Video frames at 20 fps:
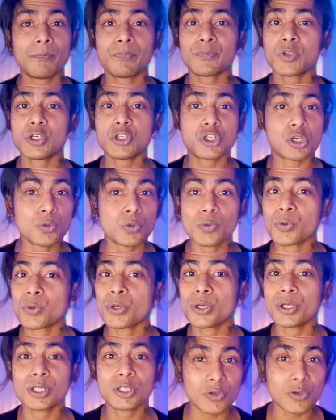2,
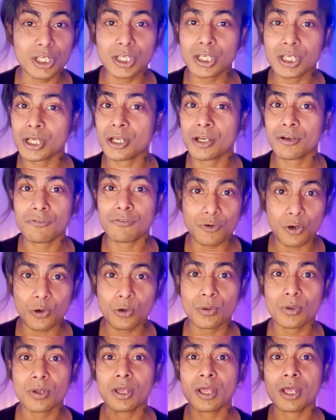3, 4,
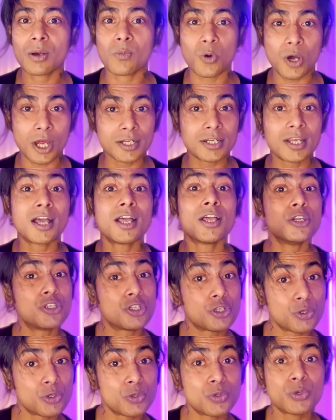1,
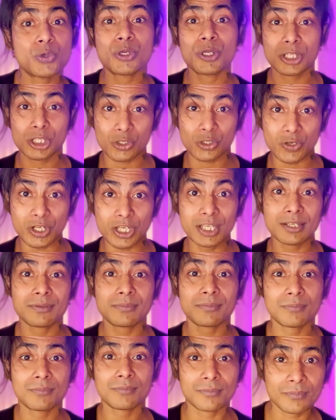2, 3,
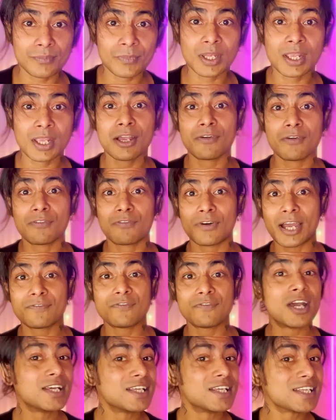5,
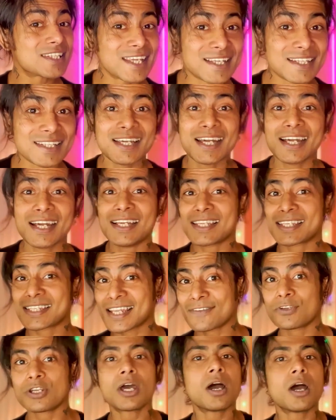6,
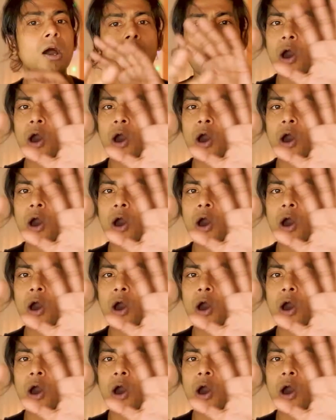7, or